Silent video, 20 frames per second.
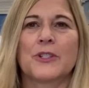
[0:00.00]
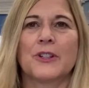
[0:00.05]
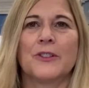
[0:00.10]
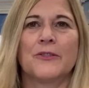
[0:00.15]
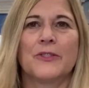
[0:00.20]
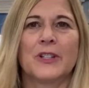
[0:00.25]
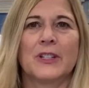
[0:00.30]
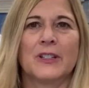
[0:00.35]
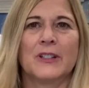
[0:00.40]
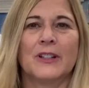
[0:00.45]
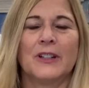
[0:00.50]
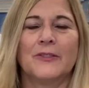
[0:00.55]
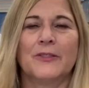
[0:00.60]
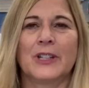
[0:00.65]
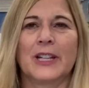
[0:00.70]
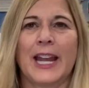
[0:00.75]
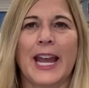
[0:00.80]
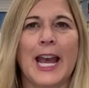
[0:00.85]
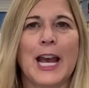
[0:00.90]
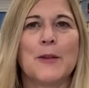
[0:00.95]
of the
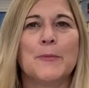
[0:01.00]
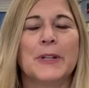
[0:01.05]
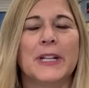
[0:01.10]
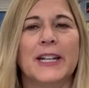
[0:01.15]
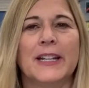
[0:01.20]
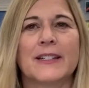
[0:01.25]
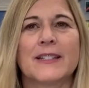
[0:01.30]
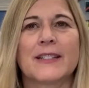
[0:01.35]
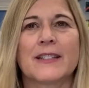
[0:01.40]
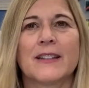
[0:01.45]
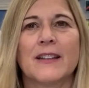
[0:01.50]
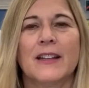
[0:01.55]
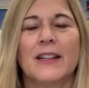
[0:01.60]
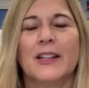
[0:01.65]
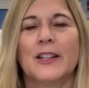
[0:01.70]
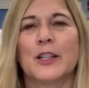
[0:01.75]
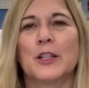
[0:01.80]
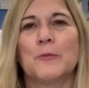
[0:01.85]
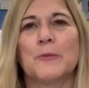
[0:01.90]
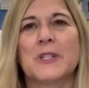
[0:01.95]
cabinets
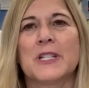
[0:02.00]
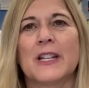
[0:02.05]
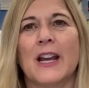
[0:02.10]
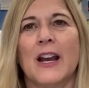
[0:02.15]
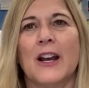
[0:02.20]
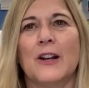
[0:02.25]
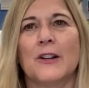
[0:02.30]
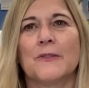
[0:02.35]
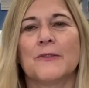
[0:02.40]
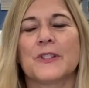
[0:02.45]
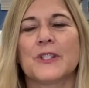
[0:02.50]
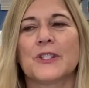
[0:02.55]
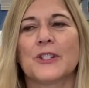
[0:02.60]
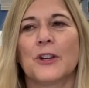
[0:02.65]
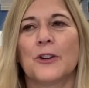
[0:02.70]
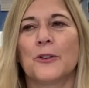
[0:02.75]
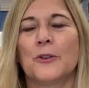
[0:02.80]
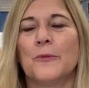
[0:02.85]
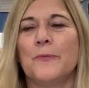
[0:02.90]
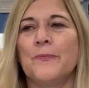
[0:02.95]
themselves.
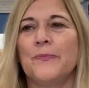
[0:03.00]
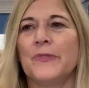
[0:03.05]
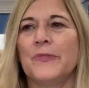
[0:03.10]
So